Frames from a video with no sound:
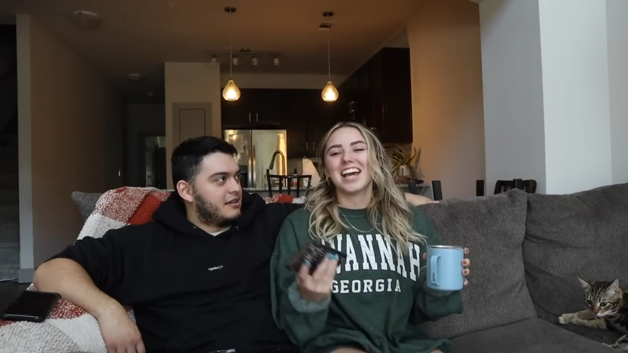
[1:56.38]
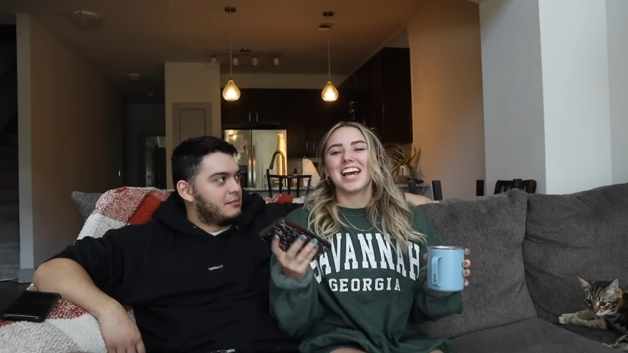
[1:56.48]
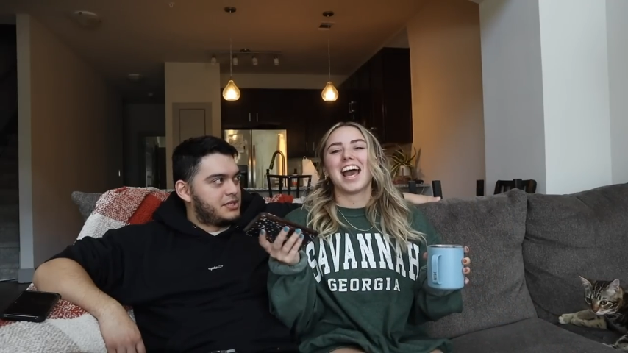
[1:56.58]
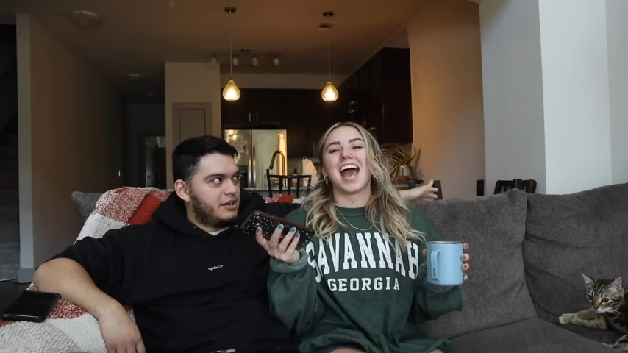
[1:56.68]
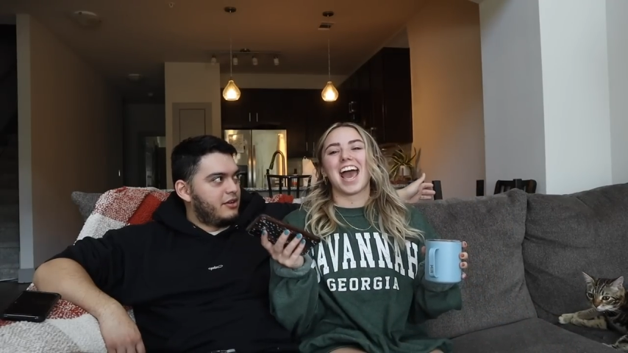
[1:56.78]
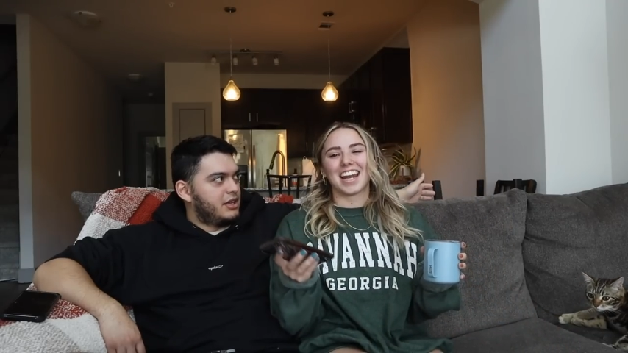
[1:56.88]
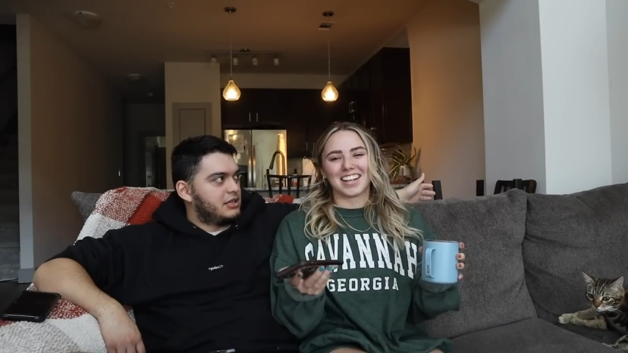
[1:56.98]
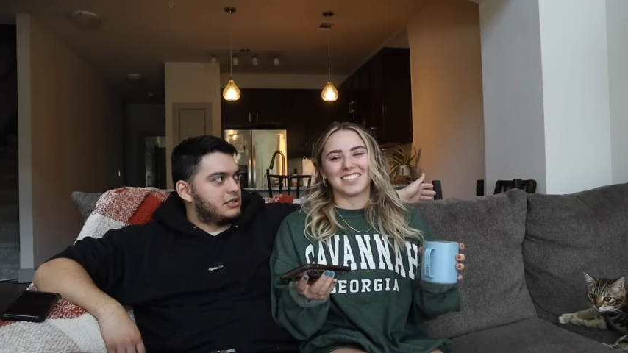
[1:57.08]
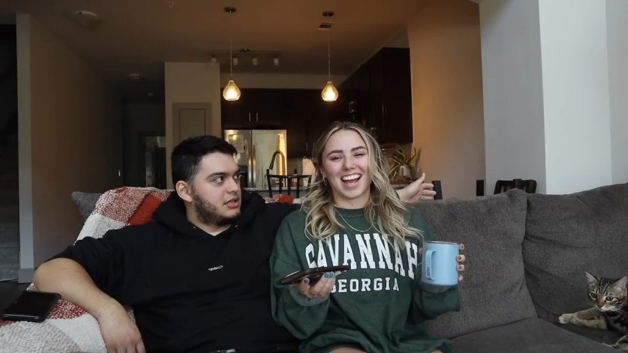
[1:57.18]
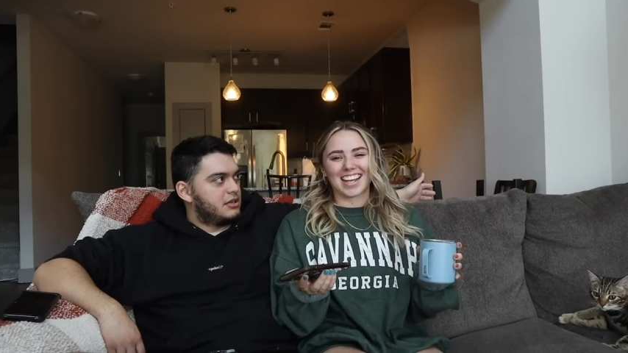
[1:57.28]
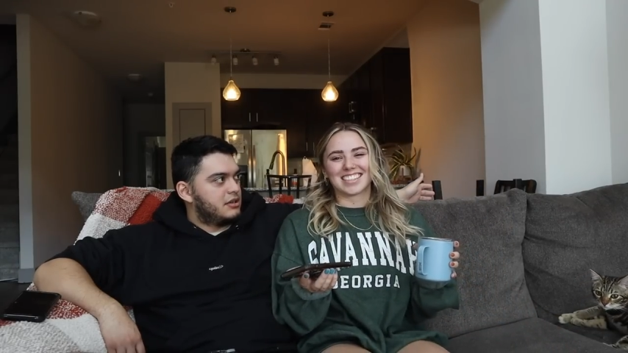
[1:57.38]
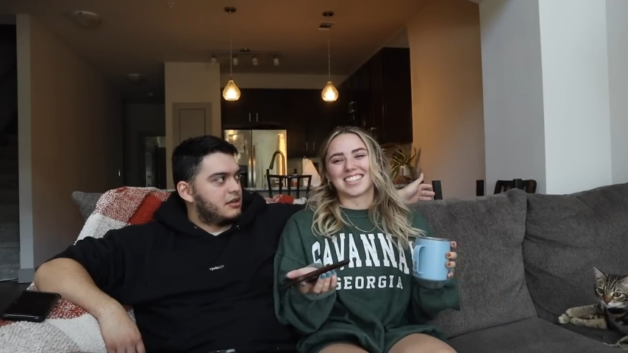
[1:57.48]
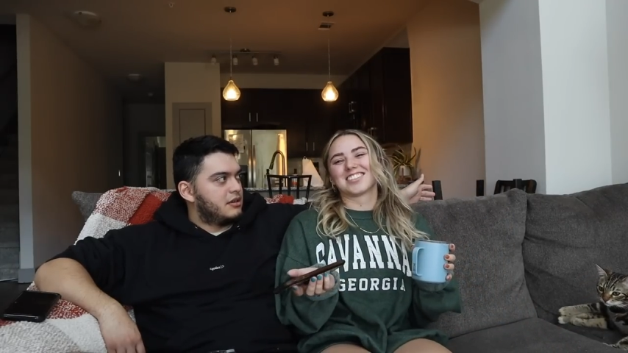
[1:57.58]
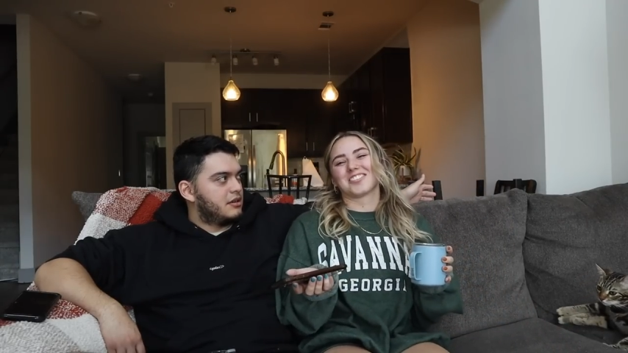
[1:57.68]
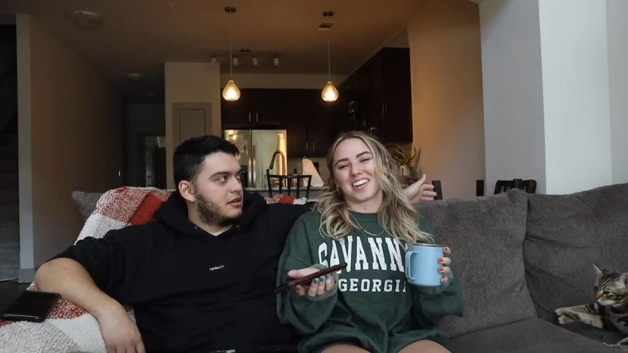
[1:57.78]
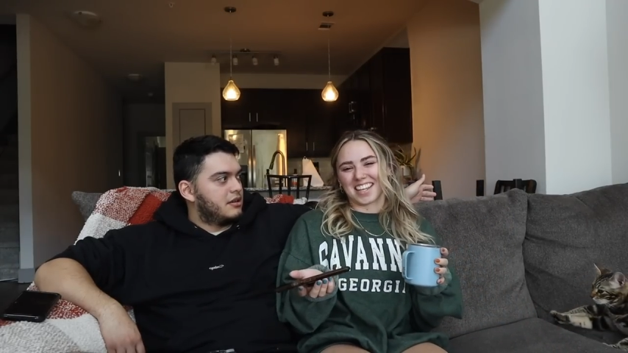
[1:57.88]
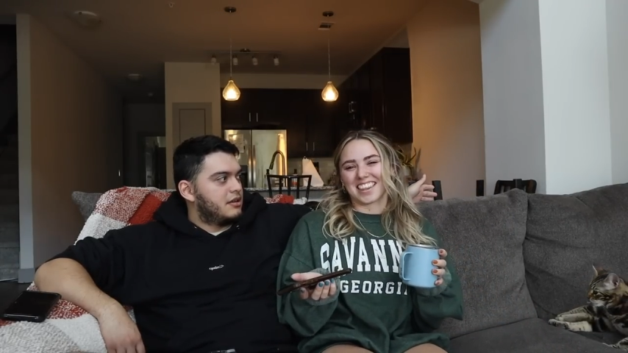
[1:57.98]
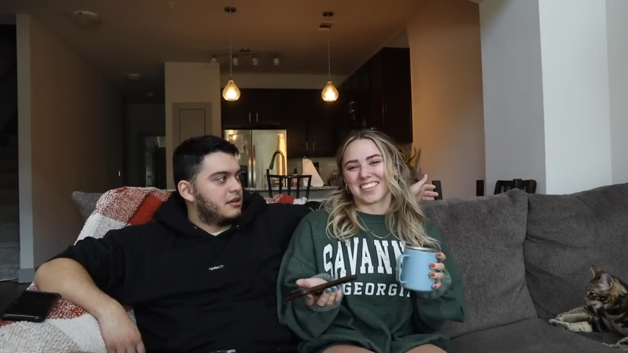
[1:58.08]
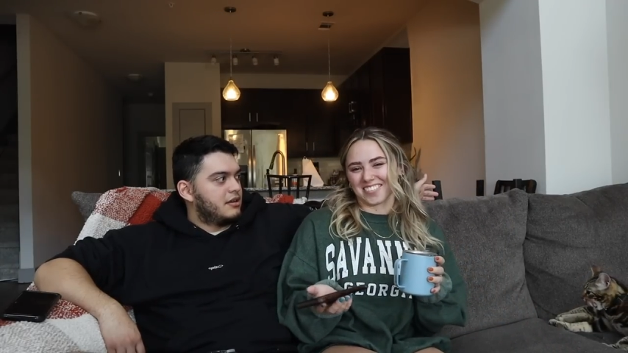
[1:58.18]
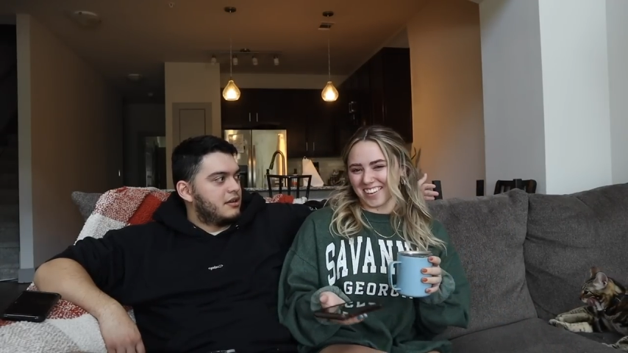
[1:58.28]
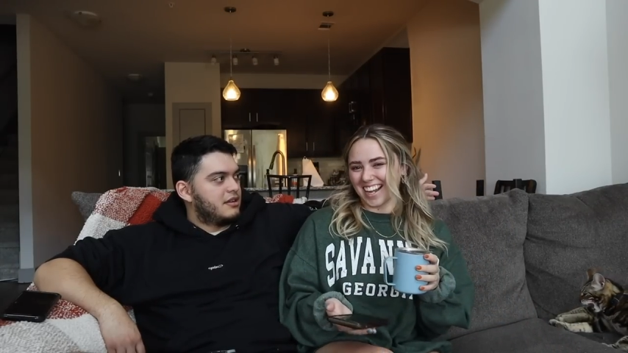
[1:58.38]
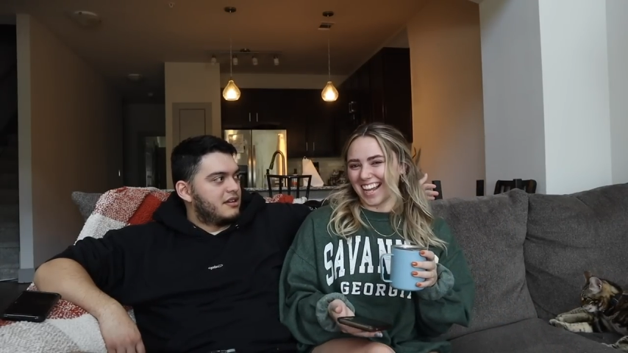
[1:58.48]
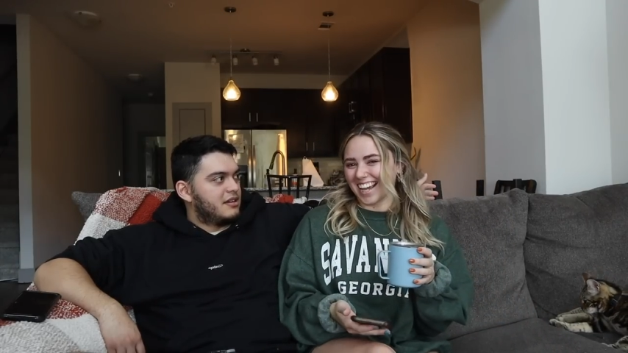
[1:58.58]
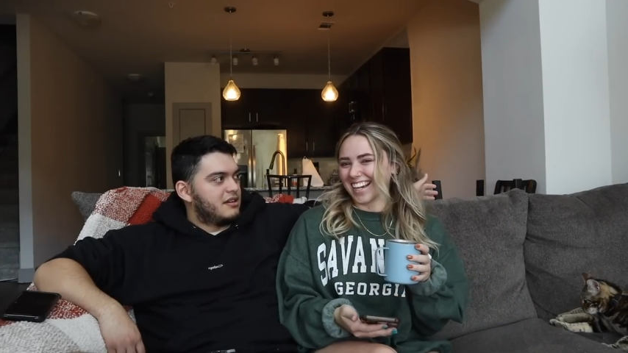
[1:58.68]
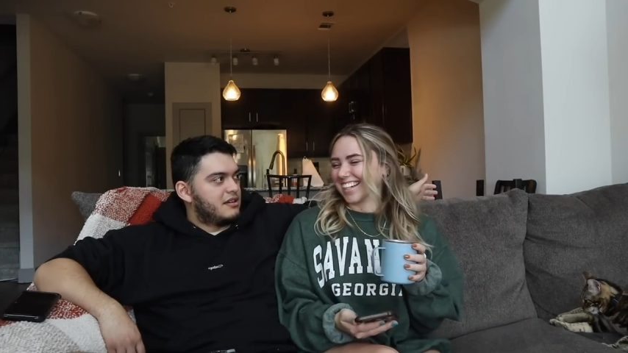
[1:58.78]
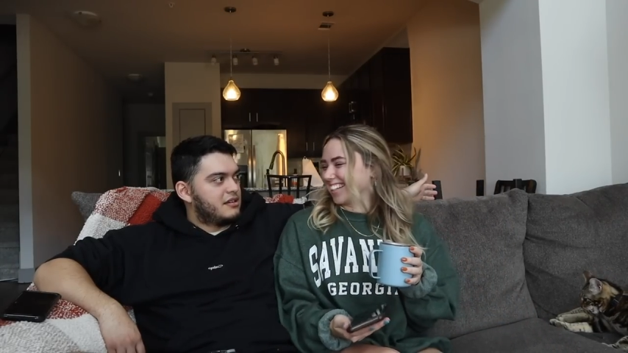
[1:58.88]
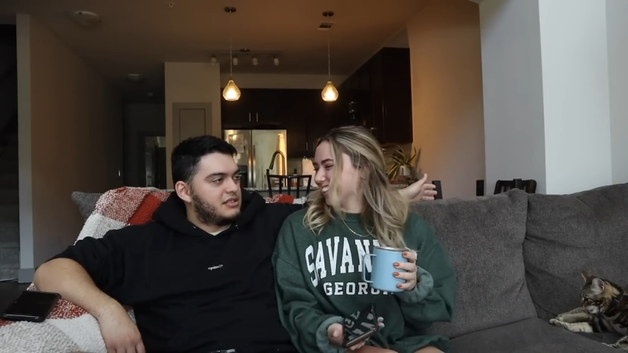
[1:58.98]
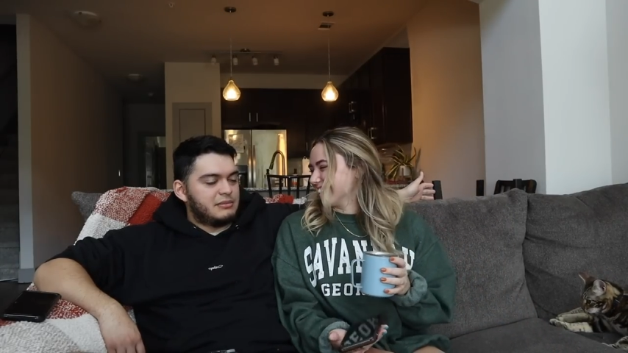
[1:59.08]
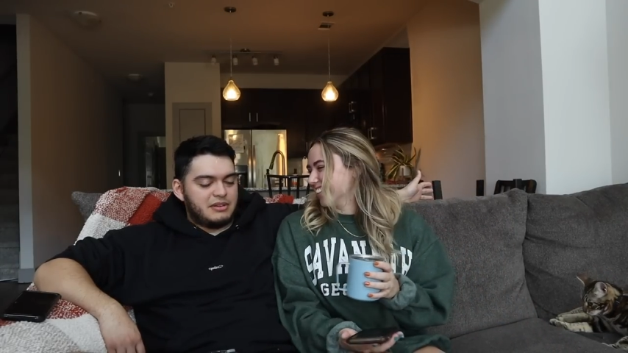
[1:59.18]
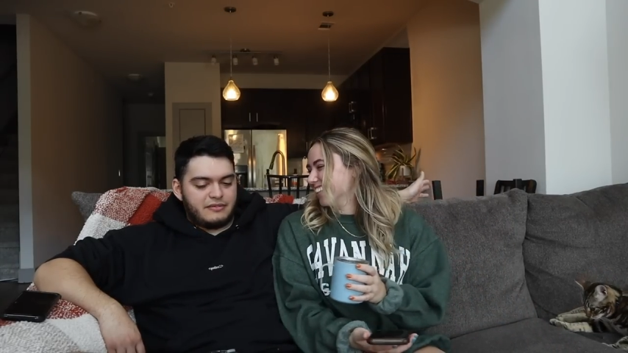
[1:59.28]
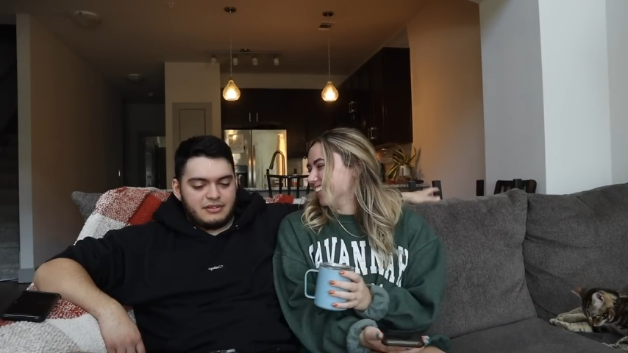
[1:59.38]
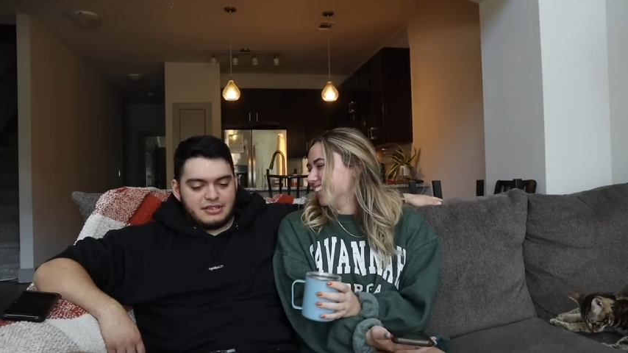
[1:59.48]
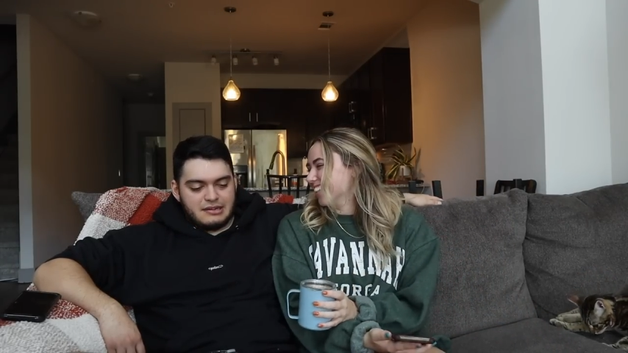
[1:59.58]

Speaker 1: I'm serious. Anyways,
Speaker 2: he's 23.
Speaker 1: Same difference.